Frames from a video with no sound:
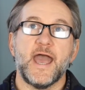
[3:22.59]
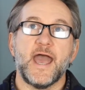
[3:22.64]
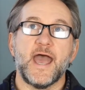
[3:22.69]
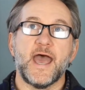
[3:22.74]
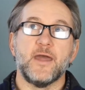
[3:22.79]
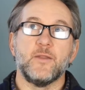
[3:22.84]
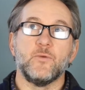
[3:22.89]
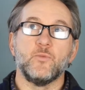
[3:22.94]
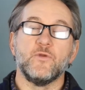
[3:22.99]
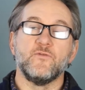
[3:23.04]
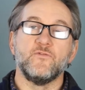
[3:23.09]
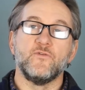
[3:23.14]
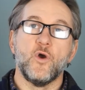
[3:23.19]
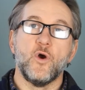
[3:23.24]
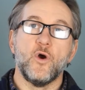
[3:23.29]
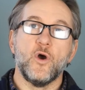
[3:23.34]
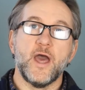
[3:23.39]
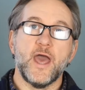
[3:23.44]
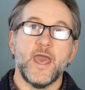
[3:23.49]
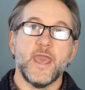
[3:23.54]
And we've
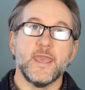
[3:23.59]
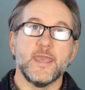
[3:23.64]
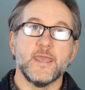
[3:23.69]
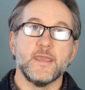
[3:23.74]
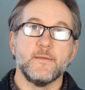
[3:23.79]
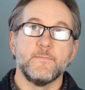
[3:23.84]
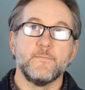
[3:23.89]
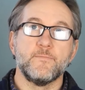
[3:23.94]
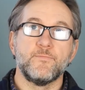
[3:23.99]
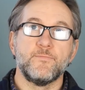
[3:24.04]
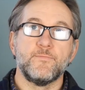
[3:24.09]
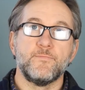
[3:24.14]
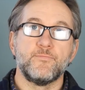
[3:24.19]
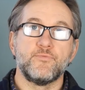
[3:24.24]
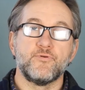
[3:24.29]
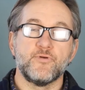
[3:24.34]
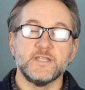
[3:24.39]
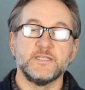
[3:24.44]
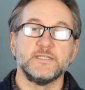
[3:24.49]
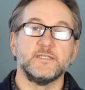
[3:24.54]
got a
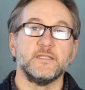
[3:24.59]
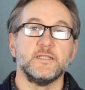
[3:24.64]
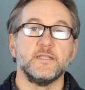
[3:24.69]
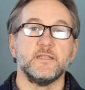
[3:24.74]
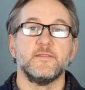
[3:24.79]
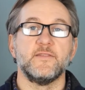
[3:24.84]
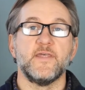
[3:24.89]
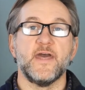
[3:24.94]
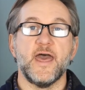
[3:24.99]
president